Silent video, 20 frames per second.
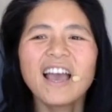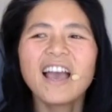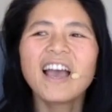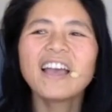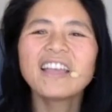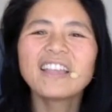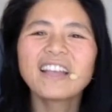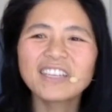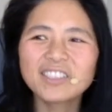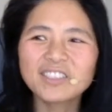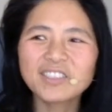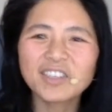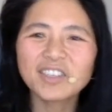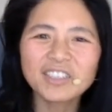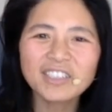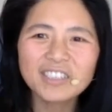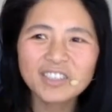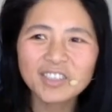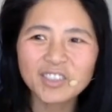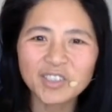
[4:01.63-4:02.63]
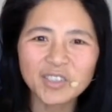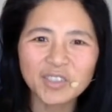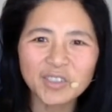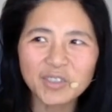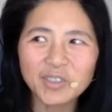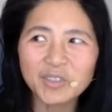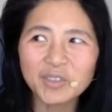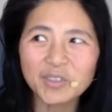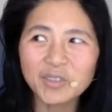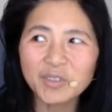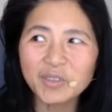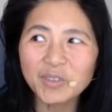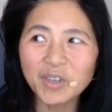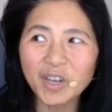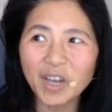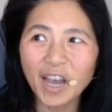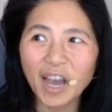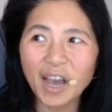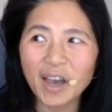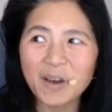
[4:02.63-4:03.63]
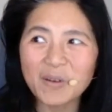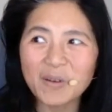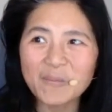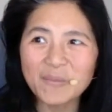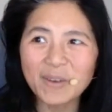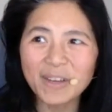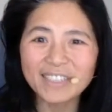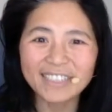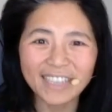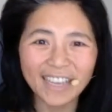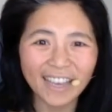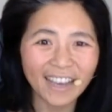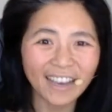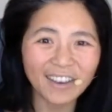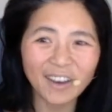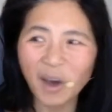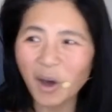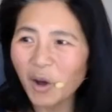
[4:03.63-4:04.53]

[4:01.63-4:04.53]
And I started to tell